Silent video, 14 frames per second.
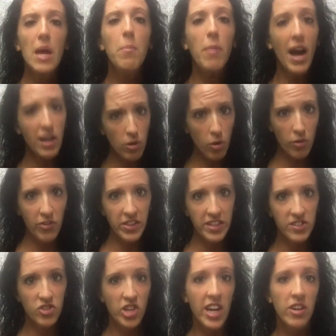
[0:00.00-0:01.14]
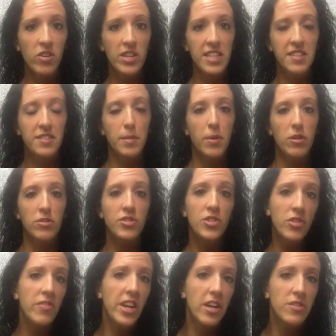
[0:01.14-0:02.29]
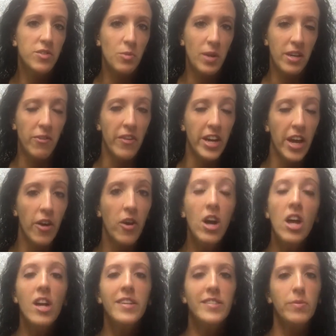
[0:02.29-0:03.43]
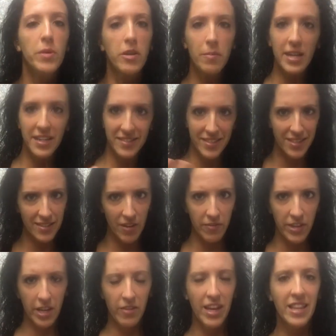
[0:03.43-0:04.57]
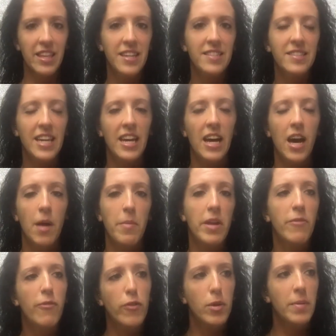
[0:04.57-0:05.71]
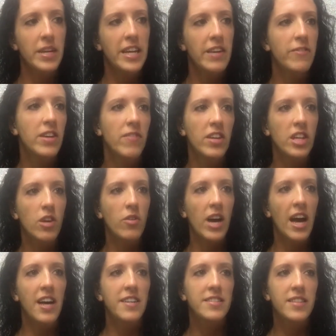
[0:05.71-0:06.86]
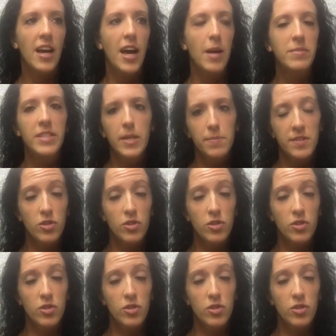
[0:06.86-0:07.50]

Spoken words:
My goal for this channel is to post 2 videos a week for you. So want to be a sit-down video like this, like informative, giving you guys tips